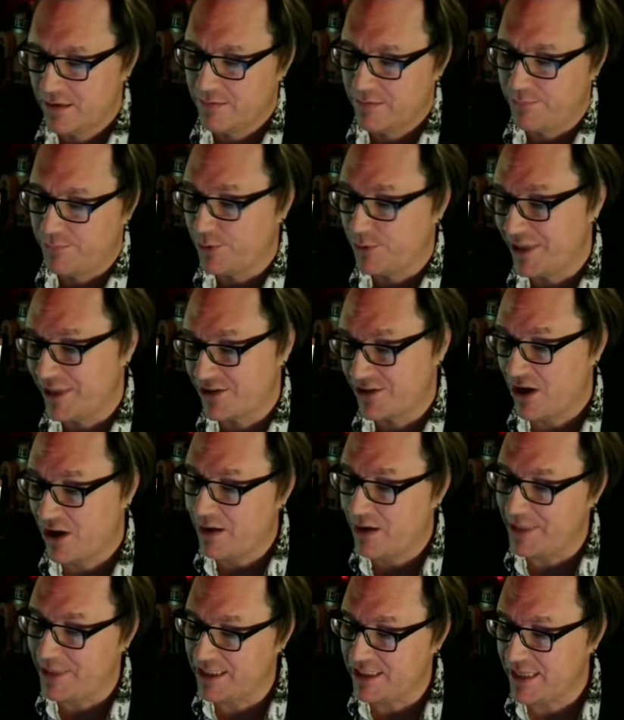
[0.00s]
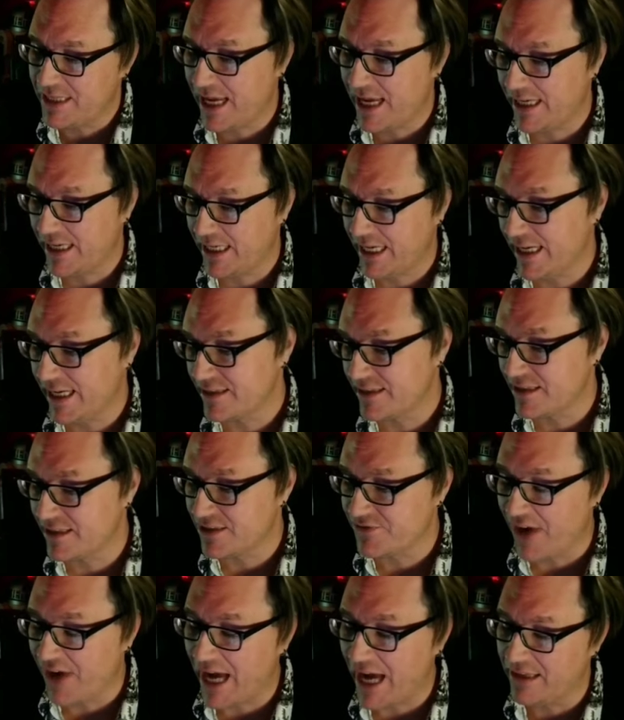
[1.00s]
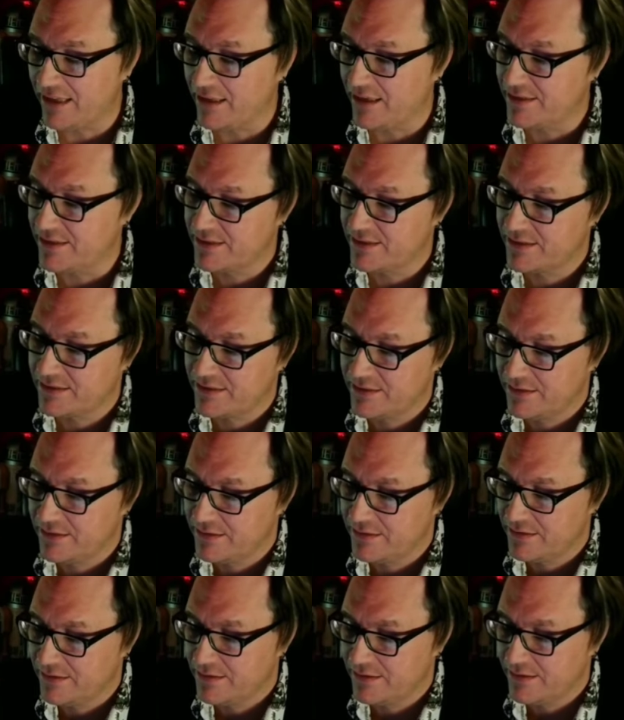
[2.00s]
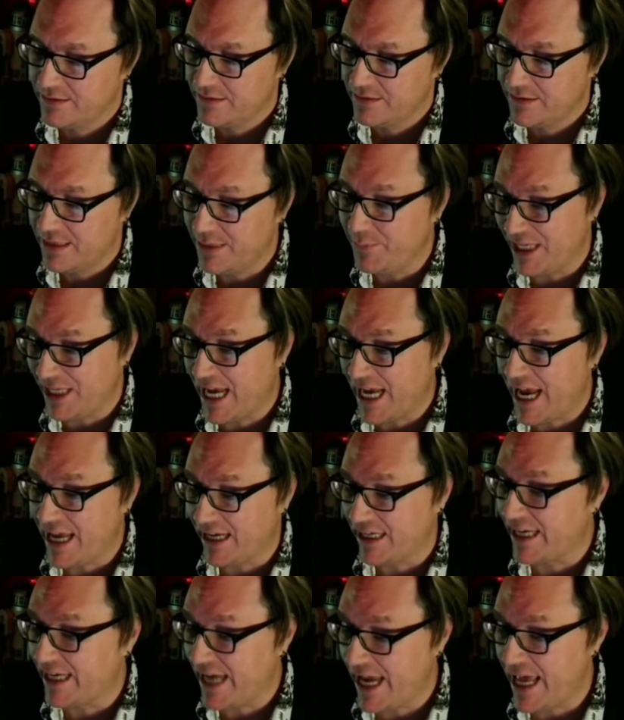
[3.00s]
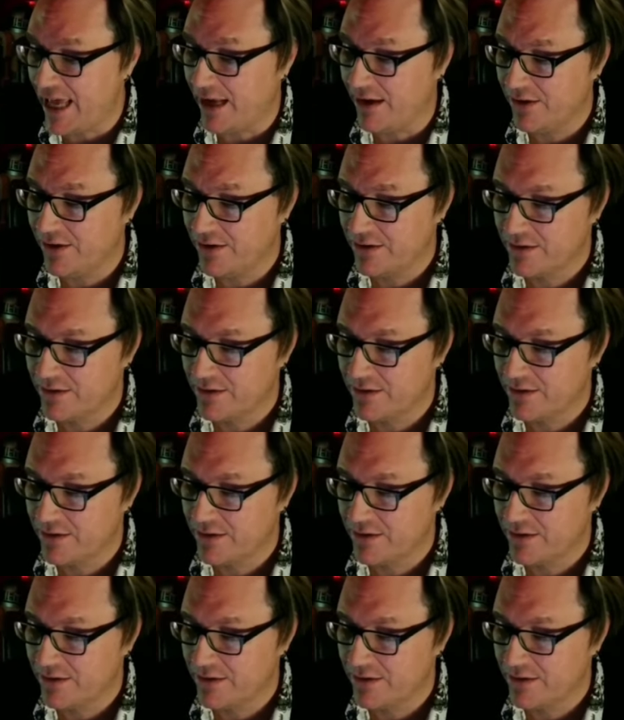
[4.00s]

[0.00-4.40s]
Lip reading: But when he saw me stand against his violence, he began again.